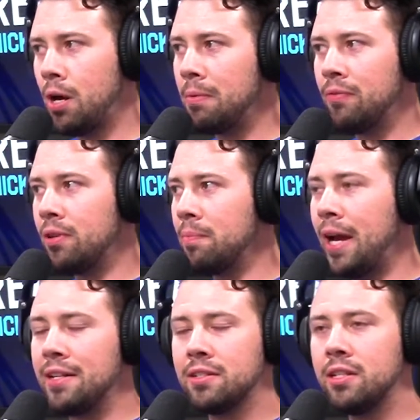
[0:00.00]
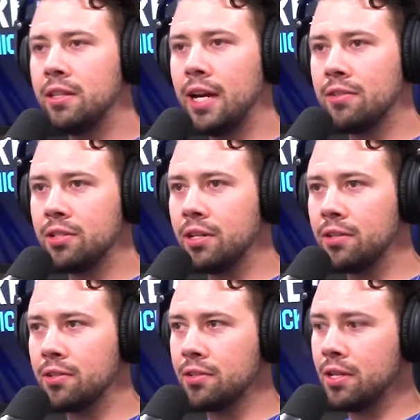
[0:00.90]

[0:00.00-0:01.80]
probably for the past 10,000 years or